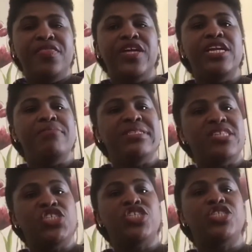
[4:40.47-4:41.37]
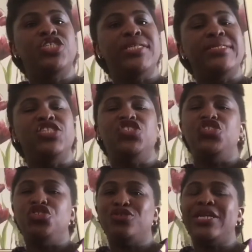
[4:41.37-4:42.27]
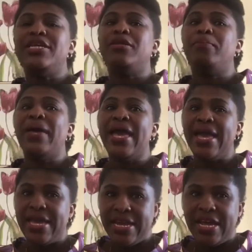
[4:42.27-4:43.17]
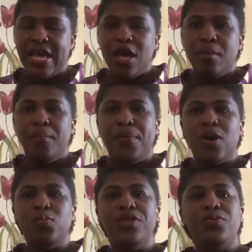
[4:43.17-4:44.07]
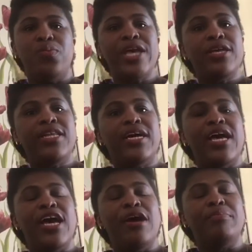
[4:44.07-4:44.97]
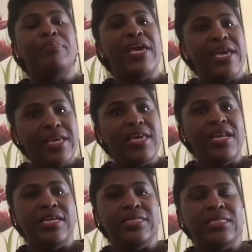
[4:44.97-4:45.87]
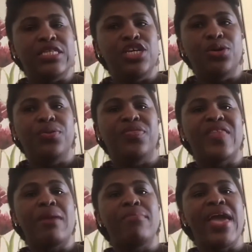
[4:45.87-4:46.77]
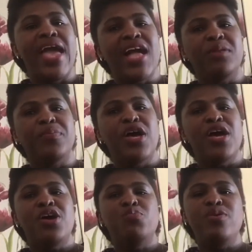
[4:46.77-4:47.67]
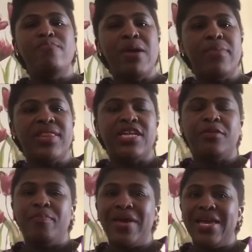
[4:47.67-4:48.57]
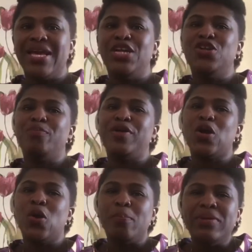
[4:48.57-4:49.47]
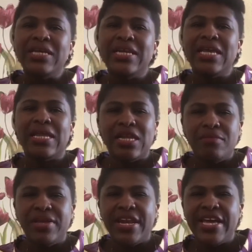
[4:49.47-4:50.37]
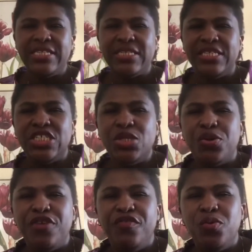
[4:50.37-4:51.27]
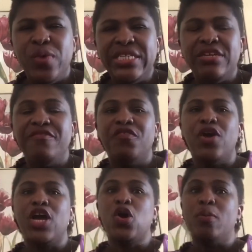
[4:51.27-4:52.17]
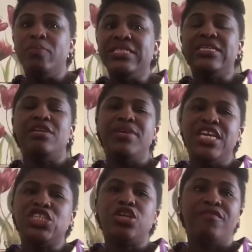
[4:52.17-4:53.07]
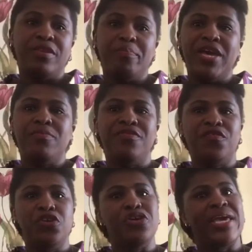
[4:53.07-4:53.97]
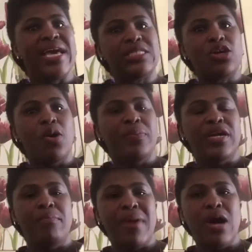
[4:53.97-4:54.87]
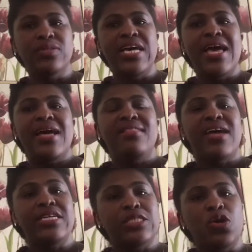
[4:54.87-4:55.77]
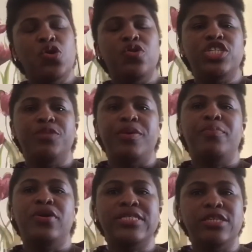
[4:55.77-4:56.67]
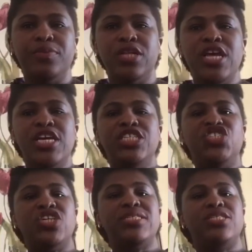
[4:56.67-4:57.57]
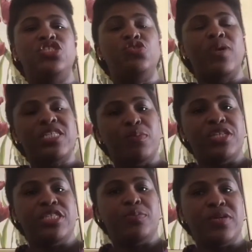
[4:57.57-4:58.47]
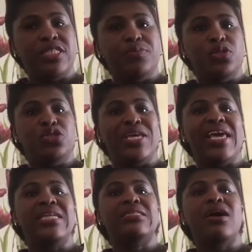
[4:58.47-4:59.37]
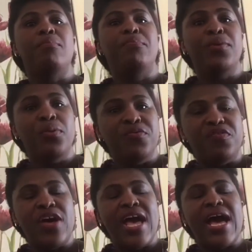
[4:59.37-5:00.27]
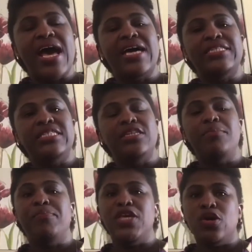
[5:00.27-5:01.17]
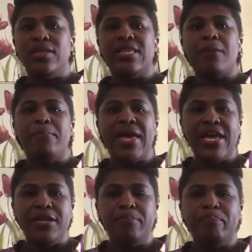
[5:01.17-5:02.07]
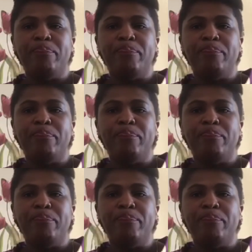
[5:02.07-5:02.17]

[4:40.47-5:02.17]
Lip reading: The limitation to this is usually the pain, but with the regular painkillers, that may help. Remember that the pain cannot be completely eliminated. So if you're waiting for a complete elimination of the pain before you get up and about, that is not going to be possible. Just do as much as possible to get above and beyond that pain.